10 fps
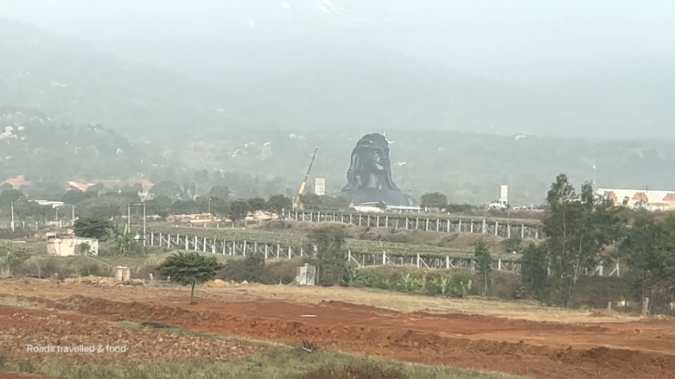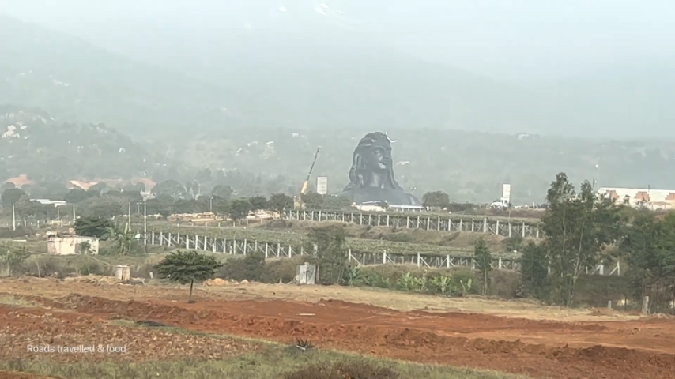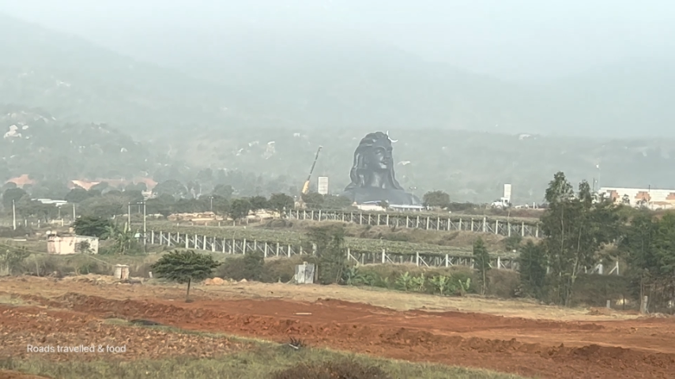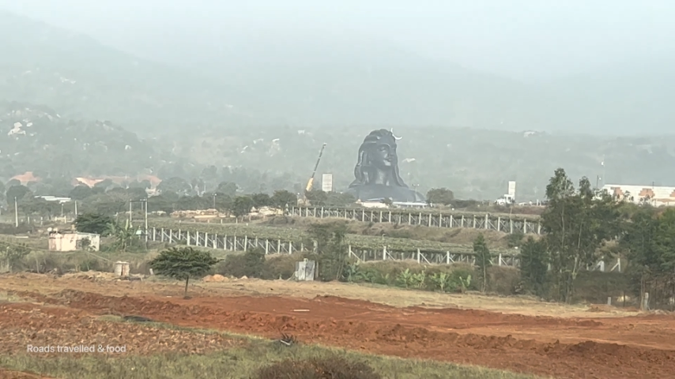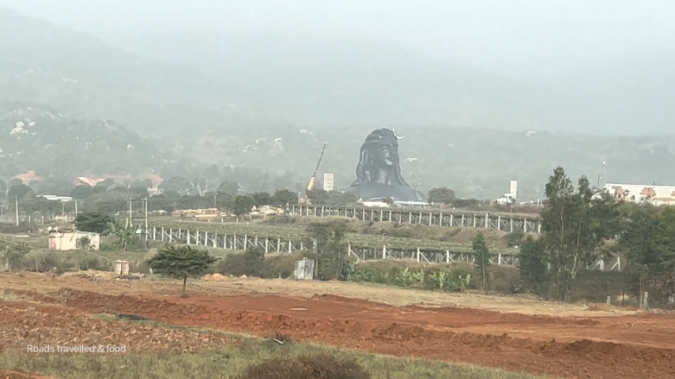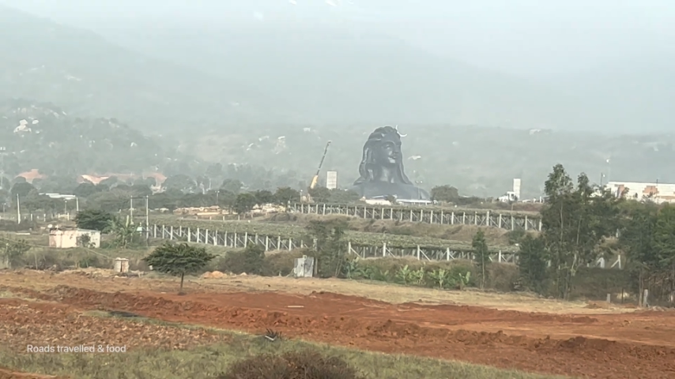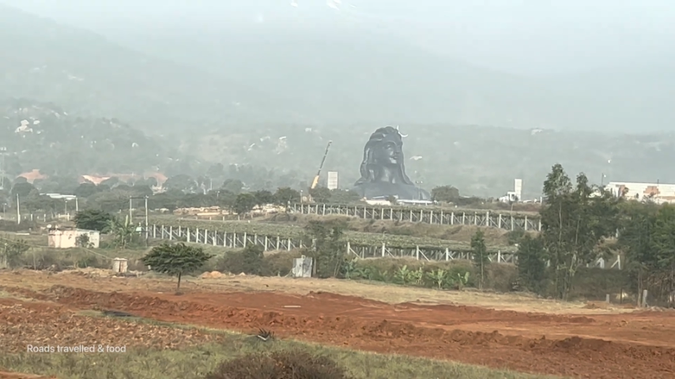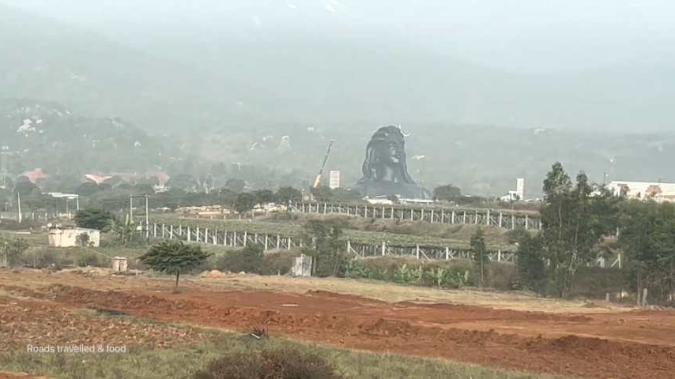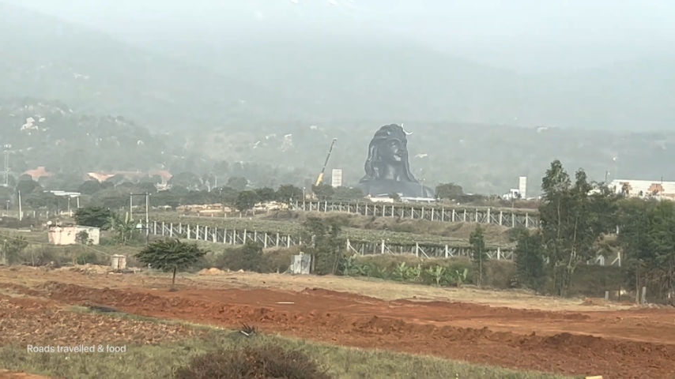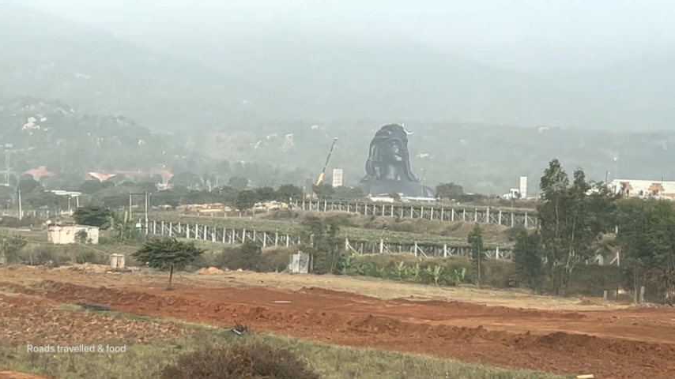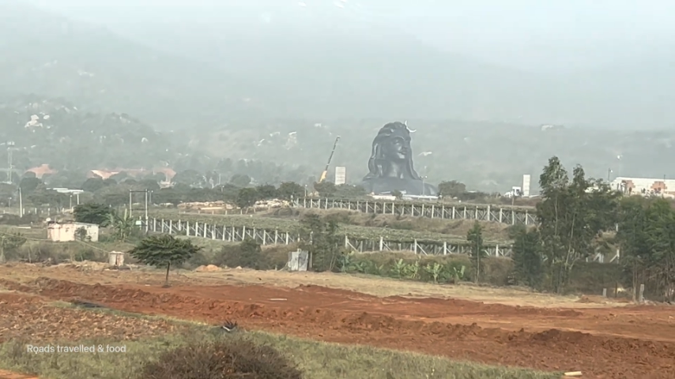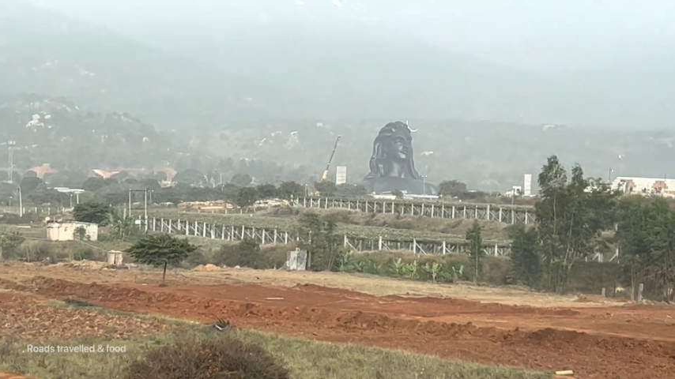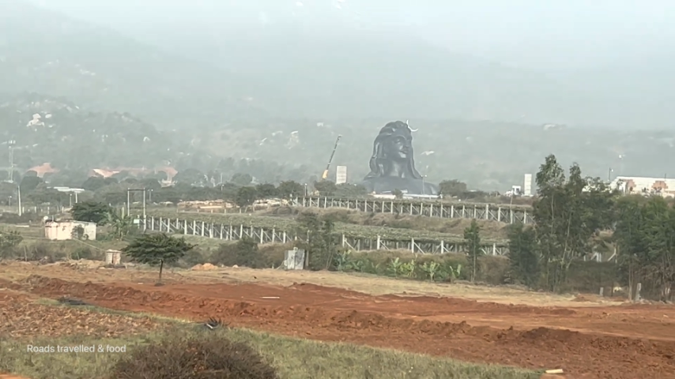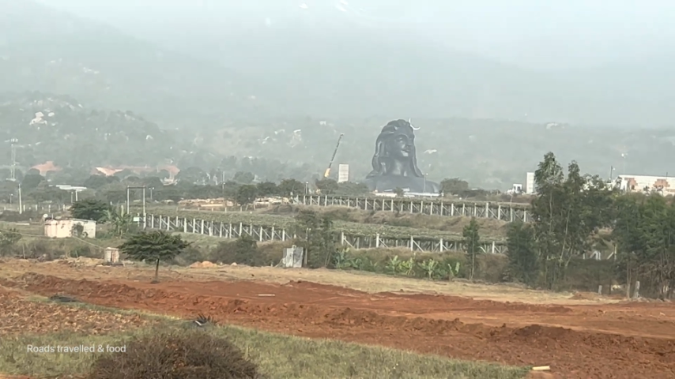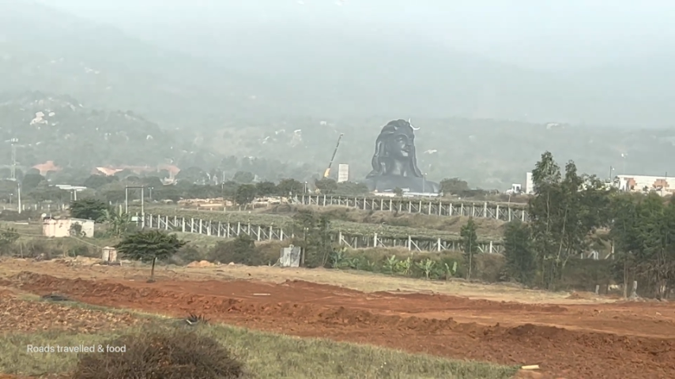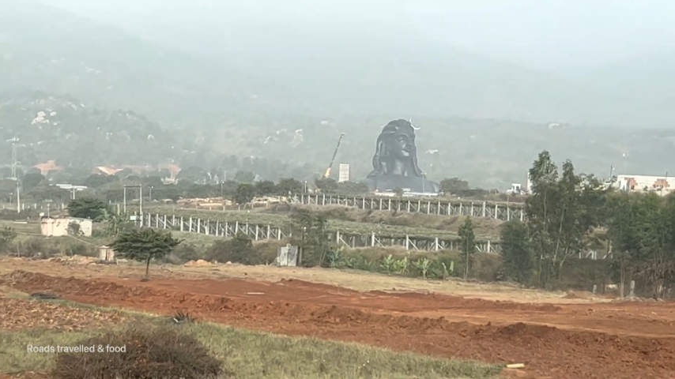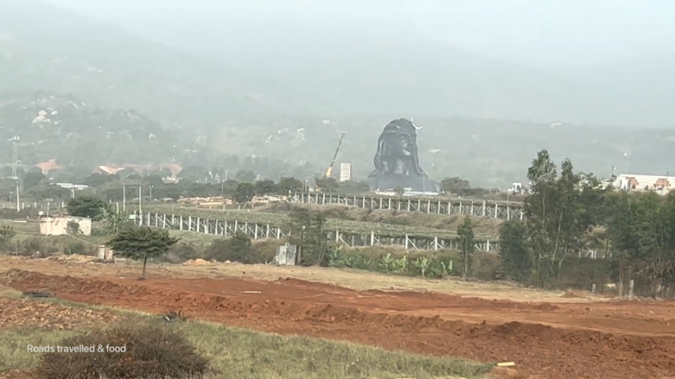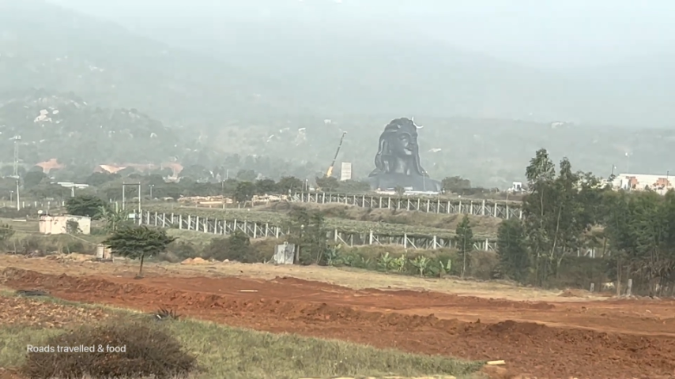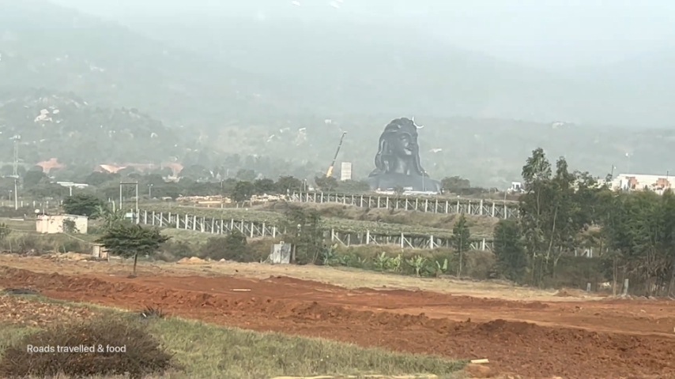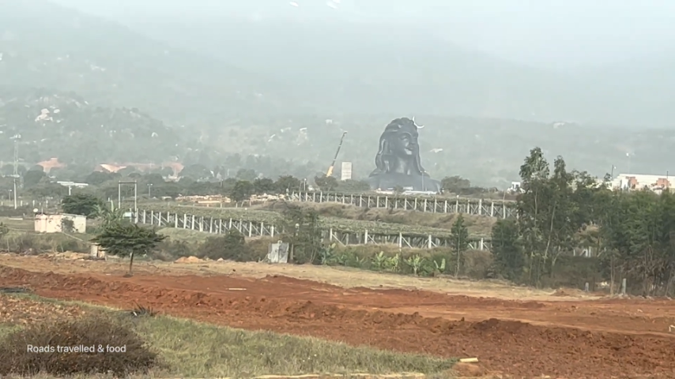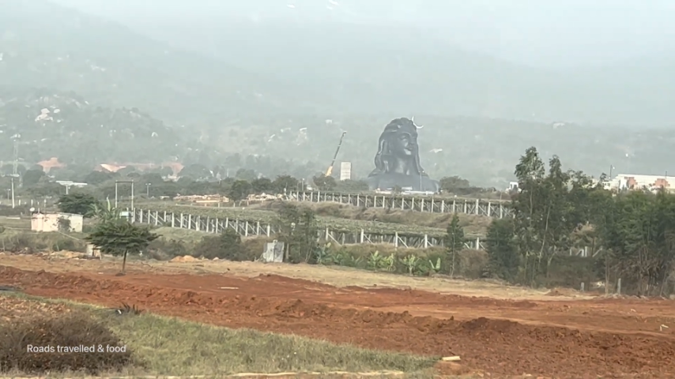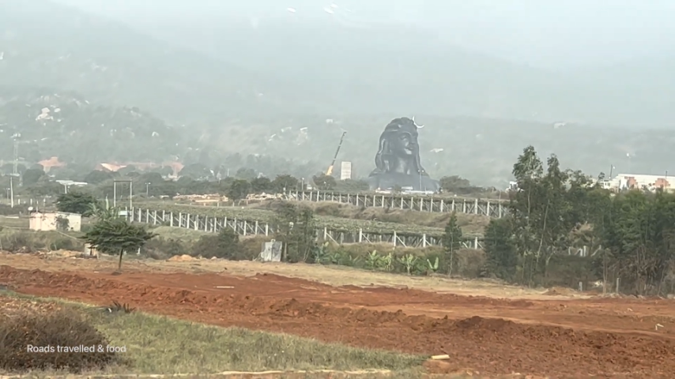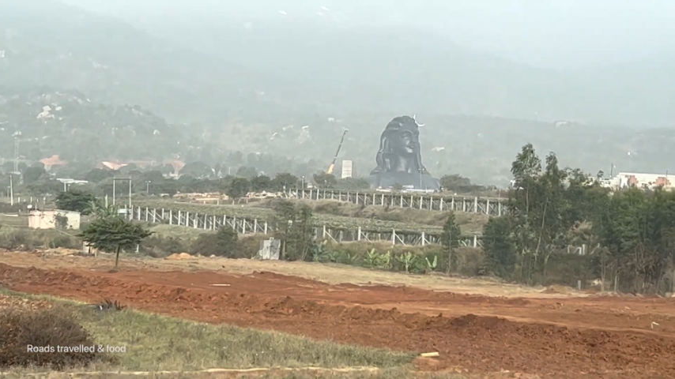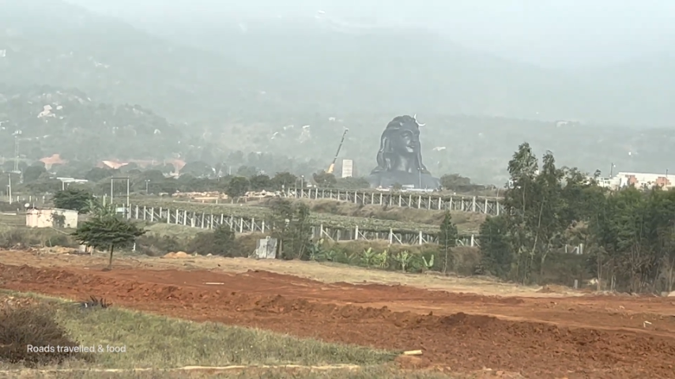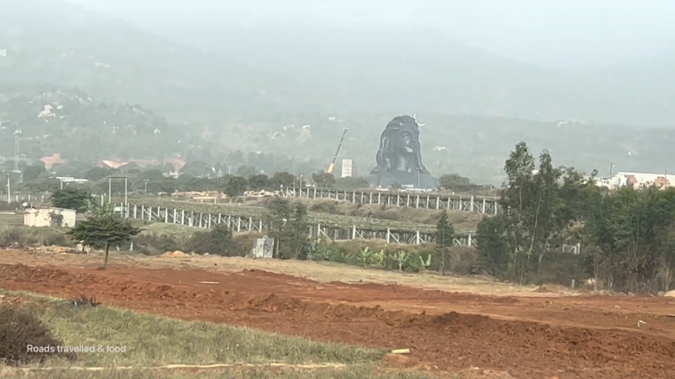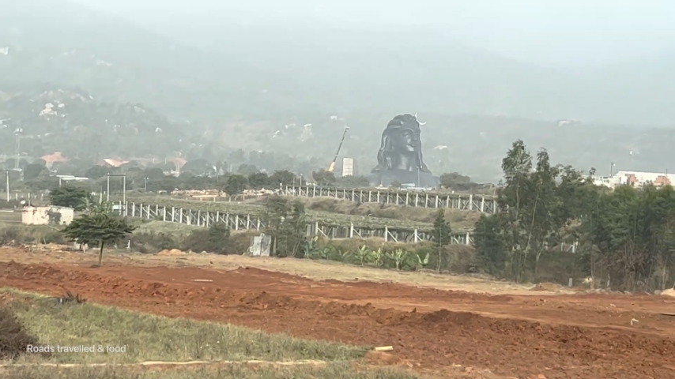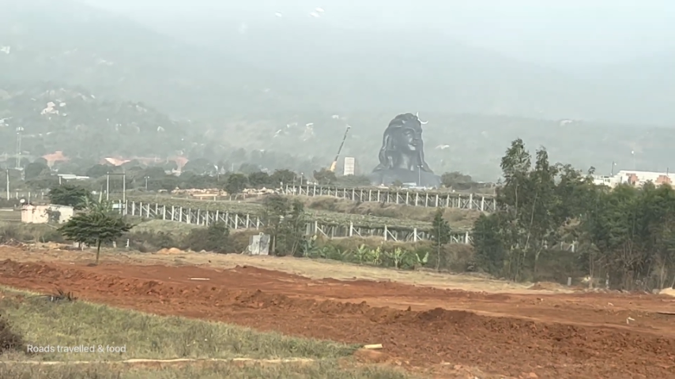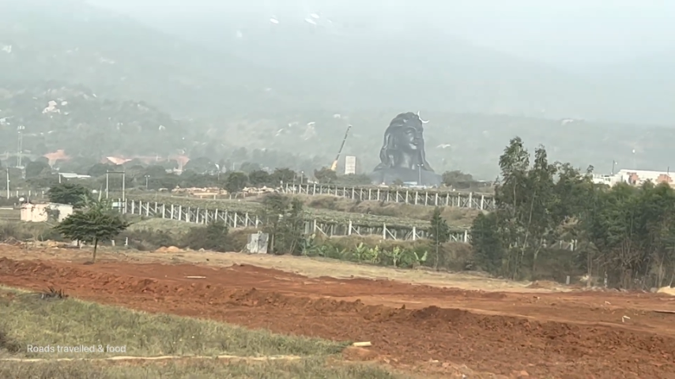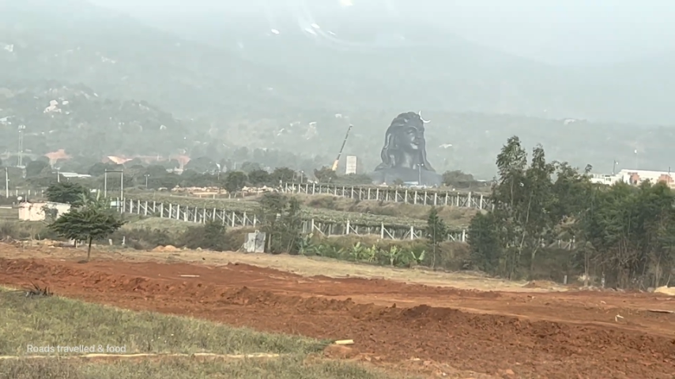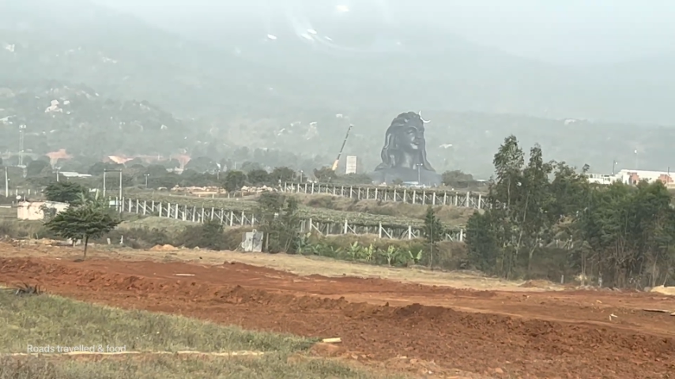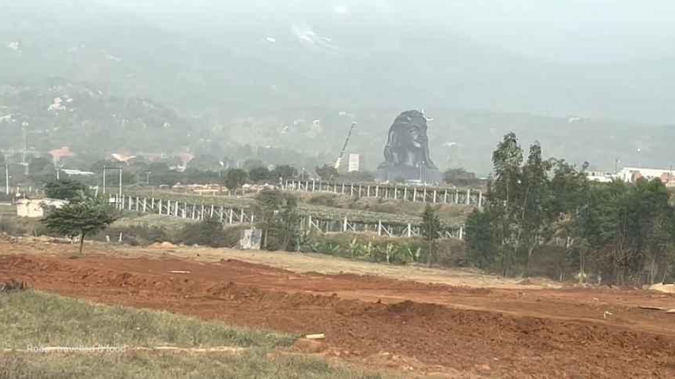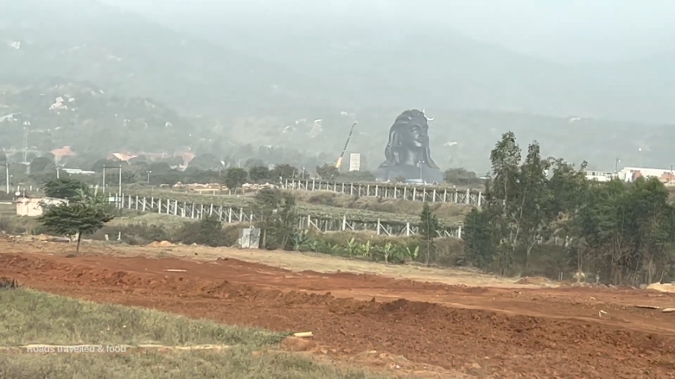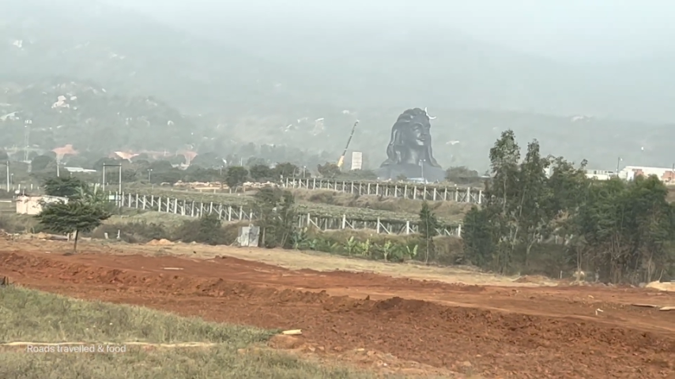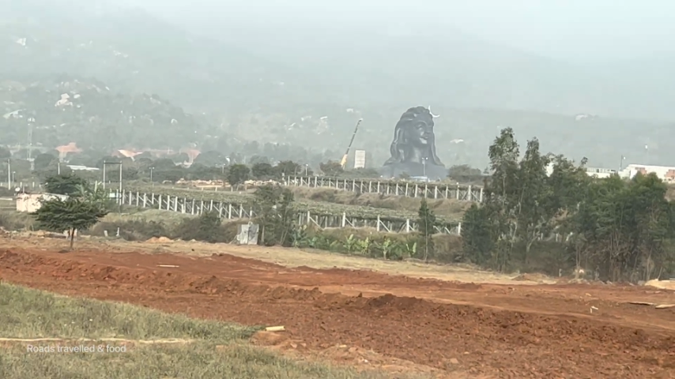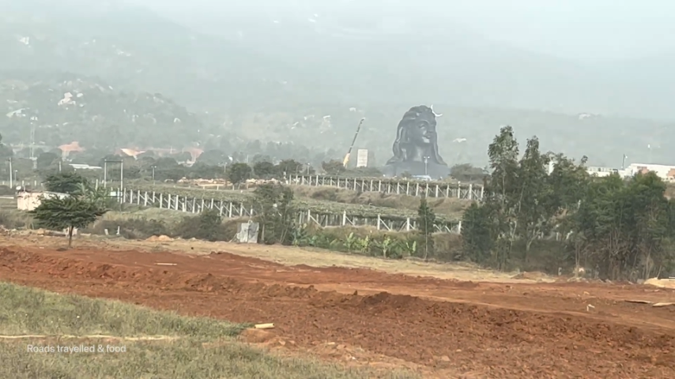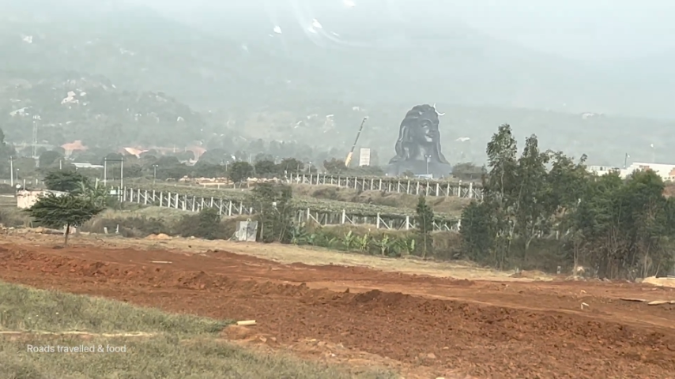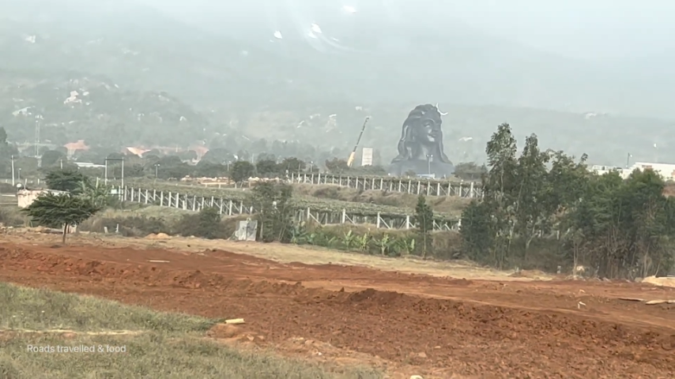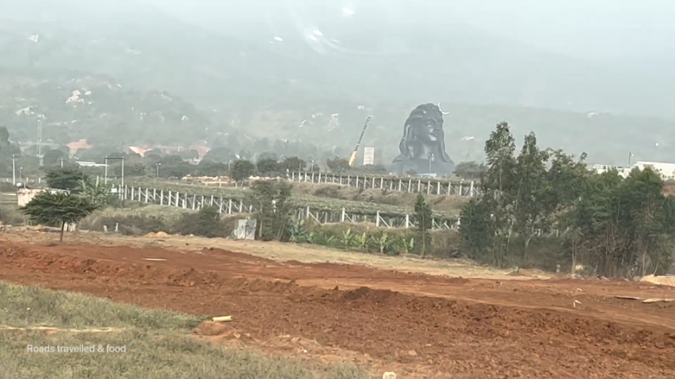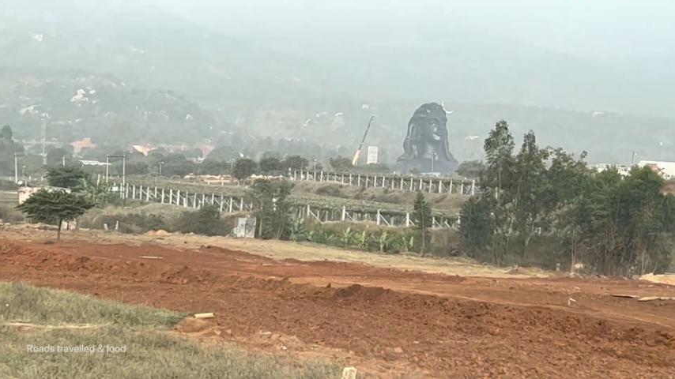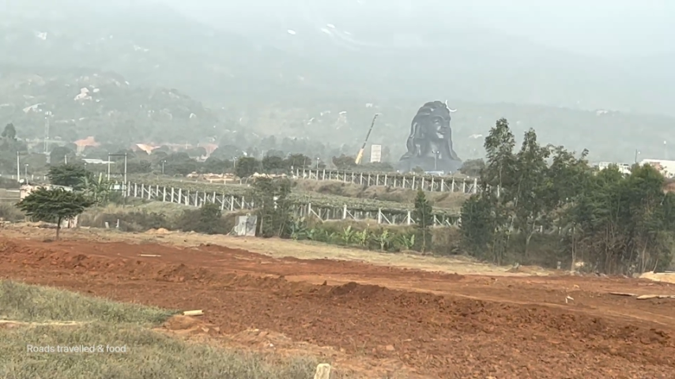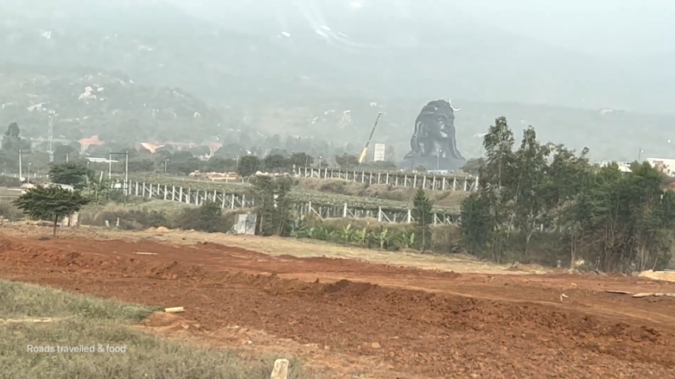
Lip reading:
(no speaker visible)